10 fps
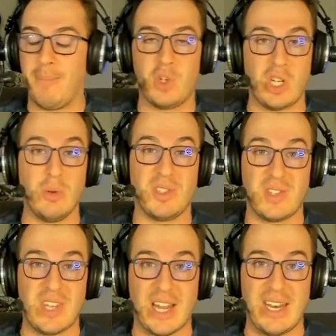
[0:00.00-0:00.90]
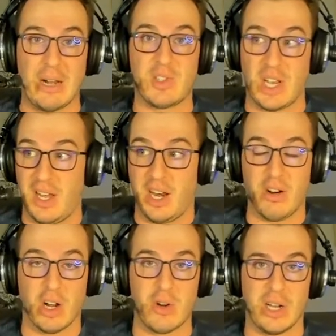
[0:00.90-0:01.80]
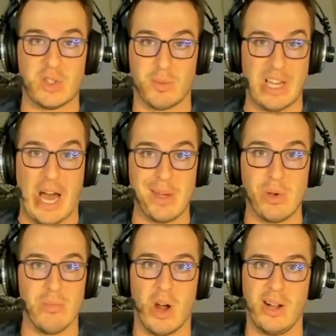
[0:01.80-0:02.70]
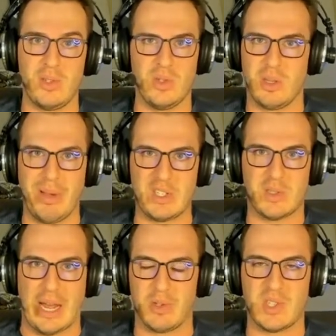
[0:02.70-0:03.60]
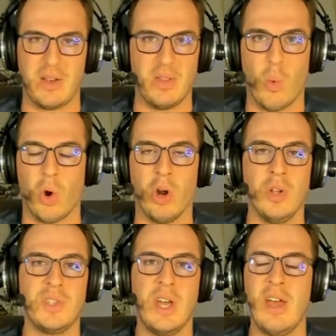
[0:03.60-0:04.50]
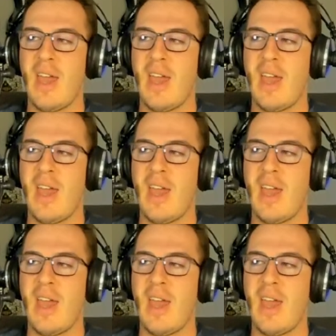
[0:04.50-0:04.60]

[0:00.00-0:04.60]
She was the second outside hitter across from Gabi Guimarães, who's the best outside in the world.